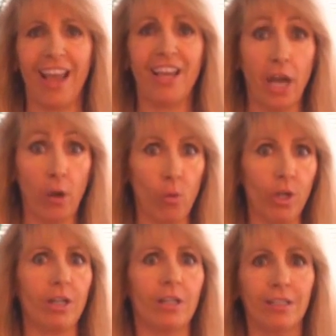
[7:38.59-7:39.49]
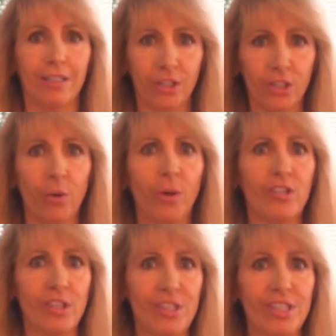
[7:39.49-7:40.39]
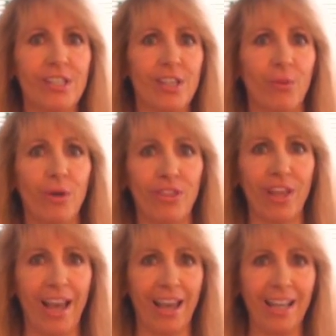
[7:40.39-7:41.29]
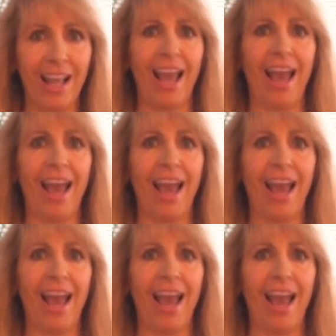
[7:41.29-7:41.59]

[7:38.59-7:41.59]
and I will go into detail with that